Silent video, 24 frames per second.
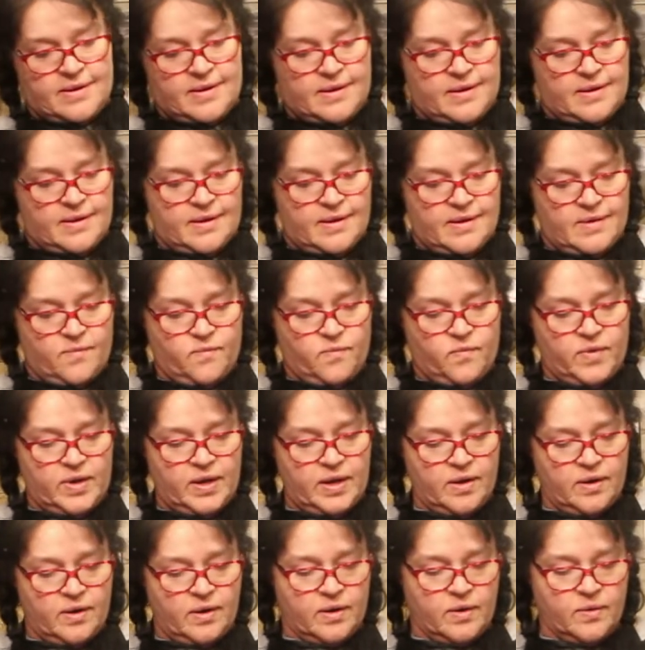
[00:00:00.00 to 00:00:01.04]
And
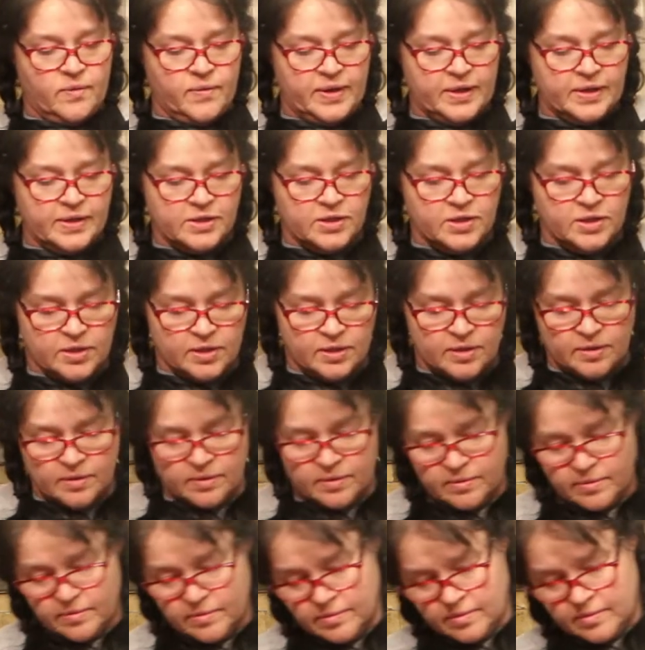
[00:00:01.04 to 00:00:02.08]
we are going
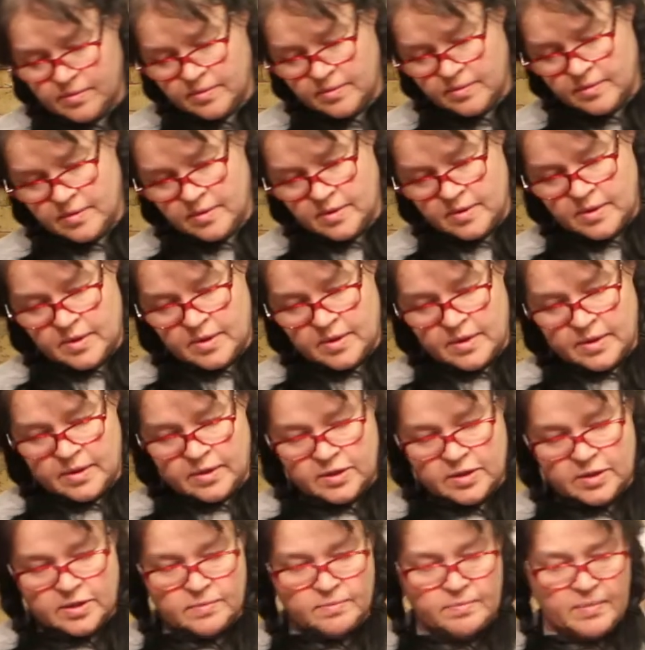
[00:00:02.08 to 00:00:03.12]
to
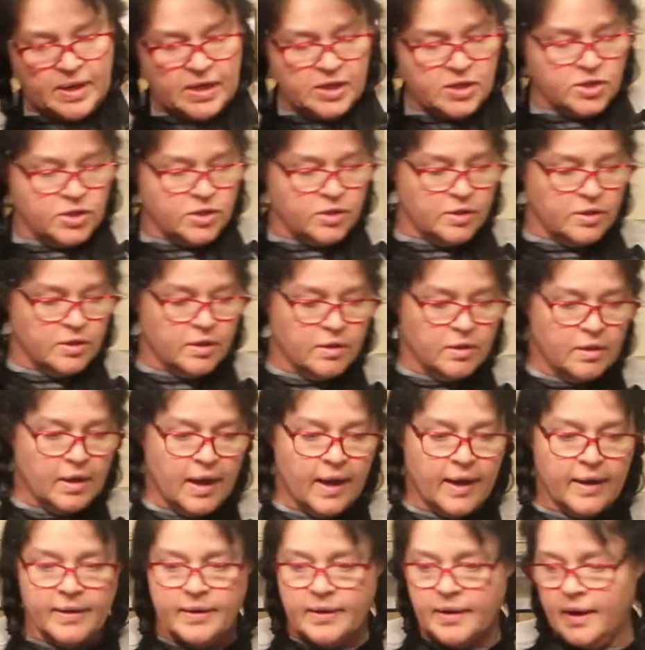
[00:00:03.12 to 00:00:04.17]
just make sure you're
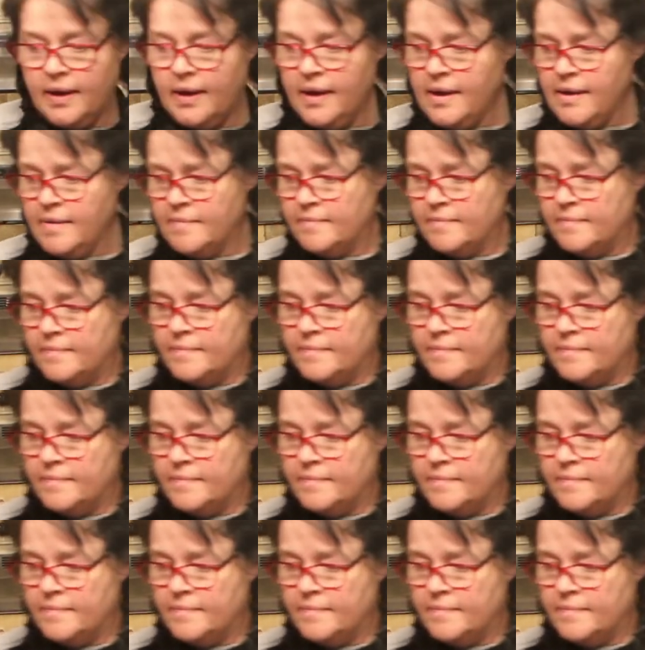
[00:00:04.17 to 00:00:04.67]
lined up.